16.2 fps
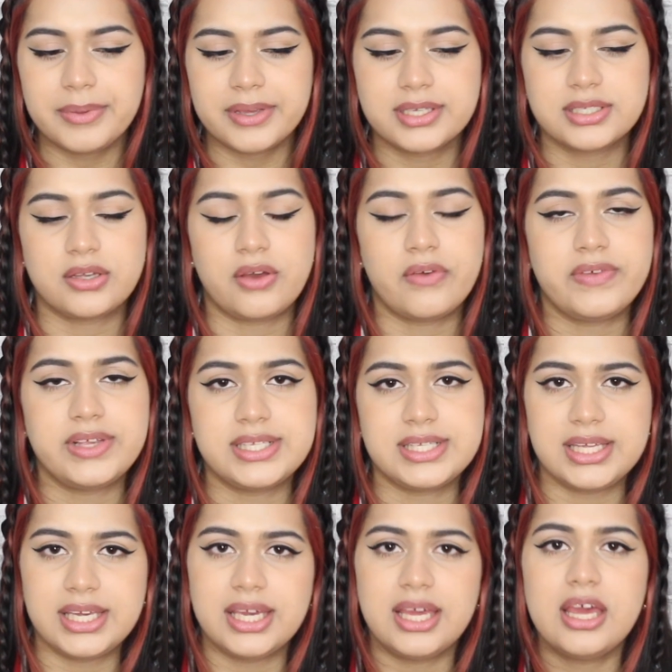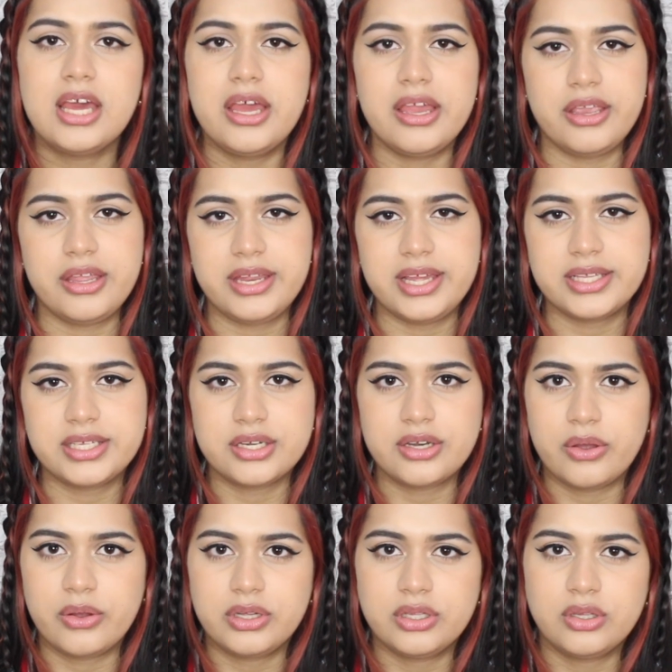because obviously you need to
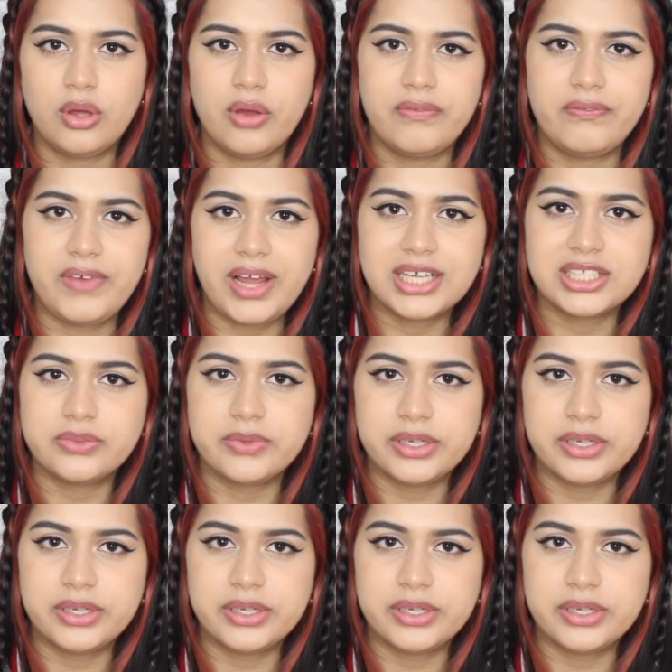know a lot of fact